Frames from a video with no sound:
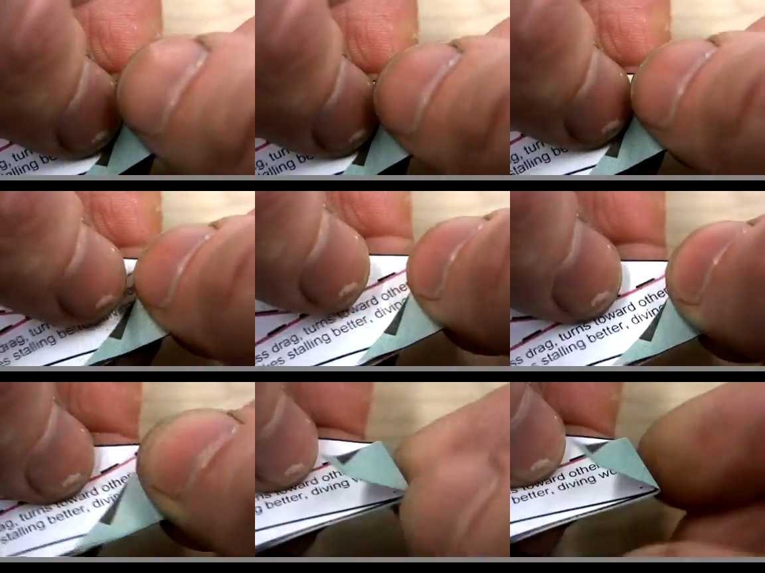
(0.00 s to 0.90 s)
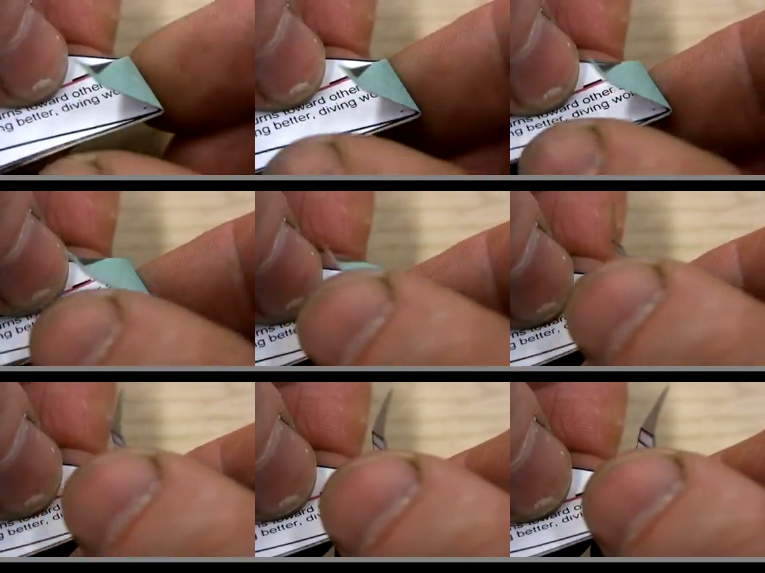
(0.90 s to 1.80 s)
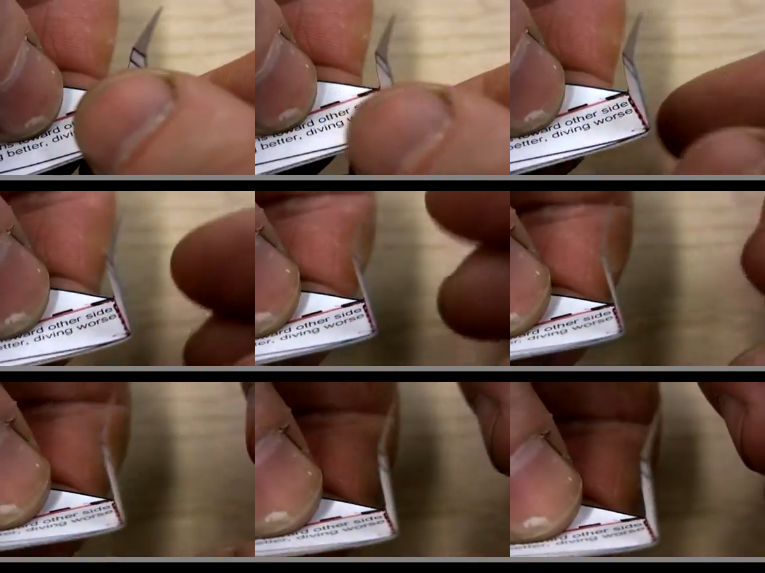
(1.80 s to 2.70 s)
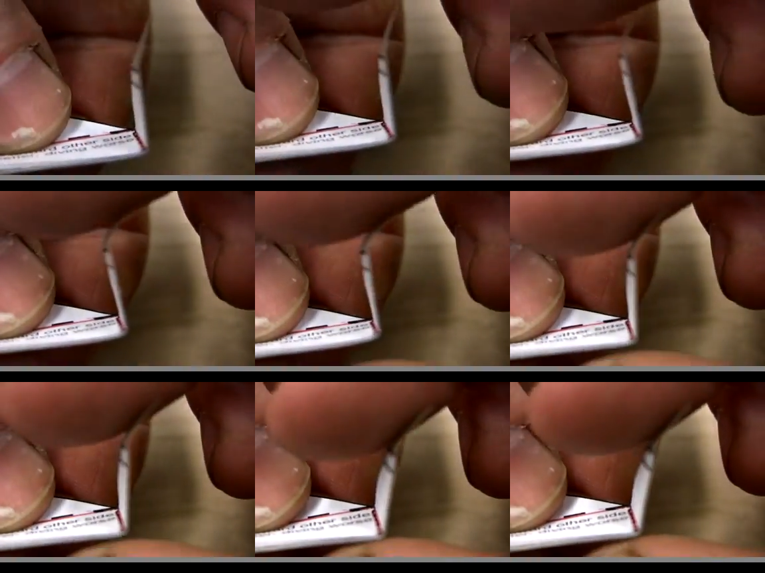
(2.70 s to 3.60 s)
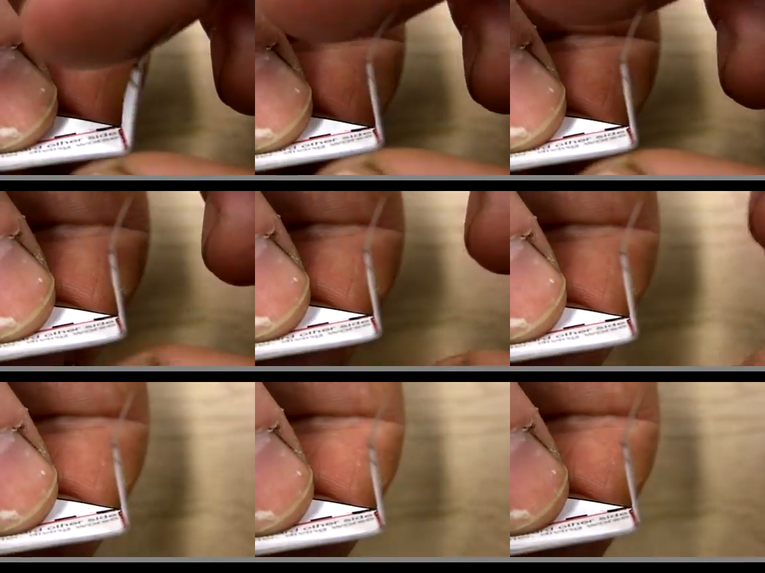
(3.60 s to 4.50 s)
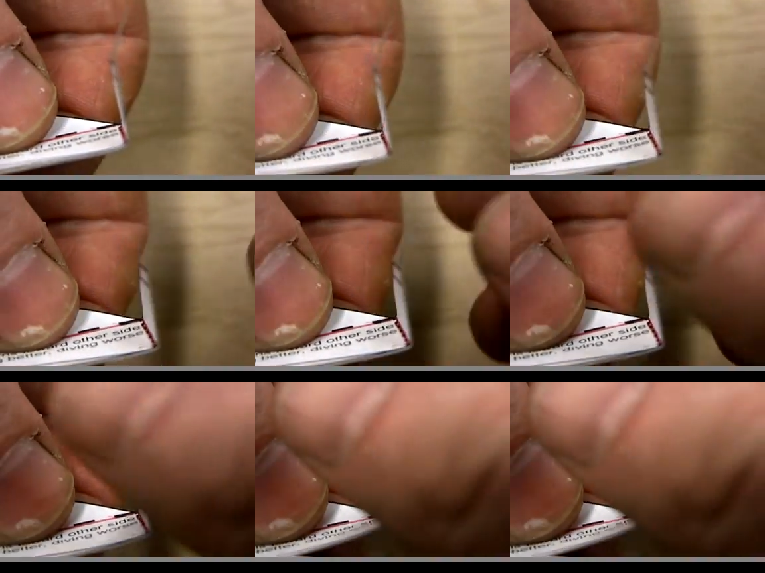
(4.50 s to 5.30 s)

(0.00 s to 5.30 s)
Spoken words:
No face is visible, so there are no lips to read.